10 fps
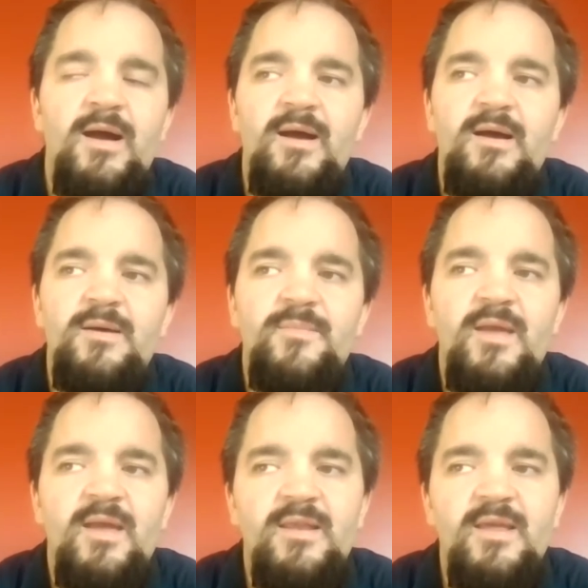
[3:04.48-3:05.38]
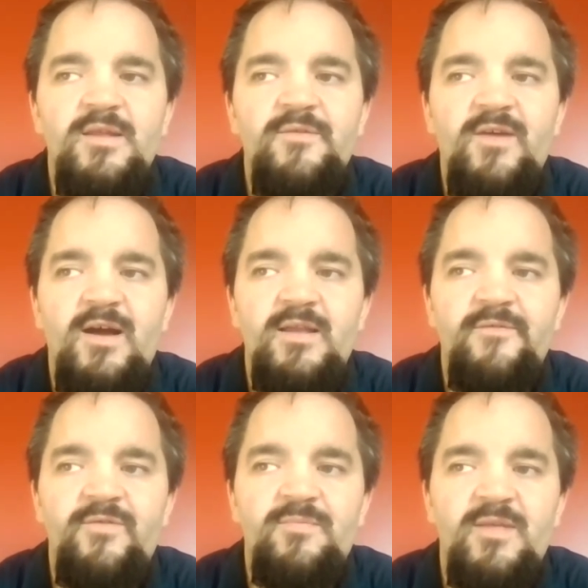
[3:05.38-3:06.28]
And then you've got, on
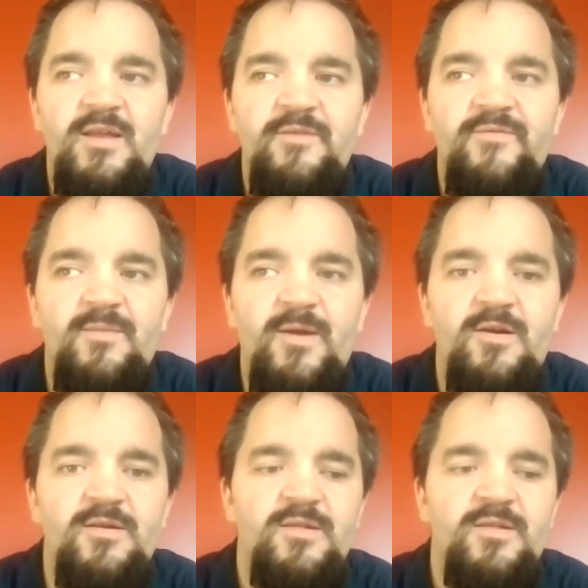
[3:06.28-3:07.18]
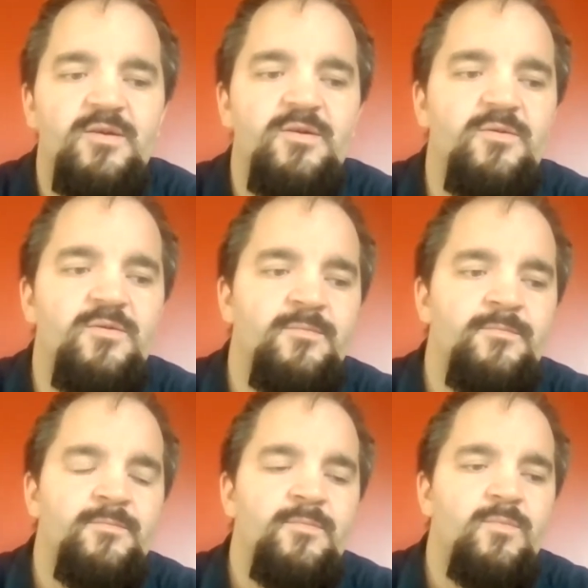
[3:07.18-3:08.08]
the flip side, you've got parents who
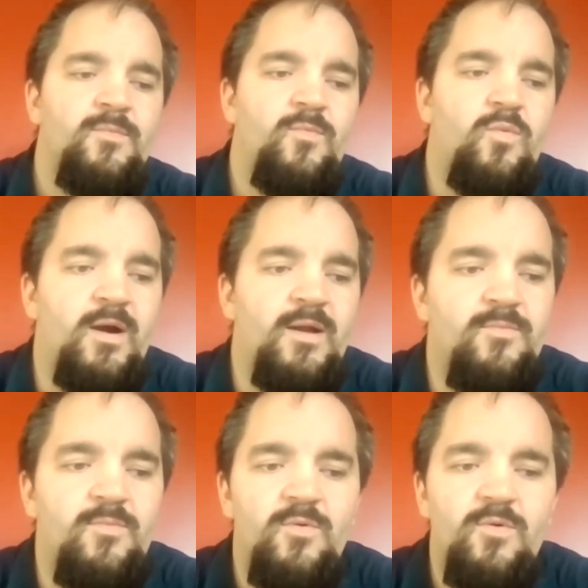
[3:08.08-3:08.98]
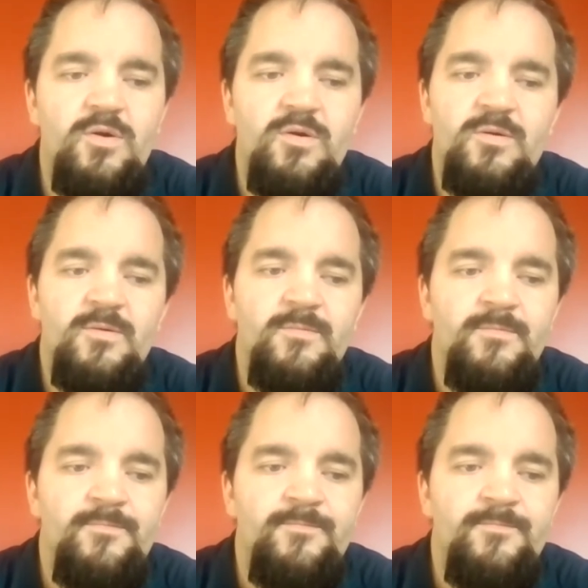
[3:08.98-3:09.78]
want more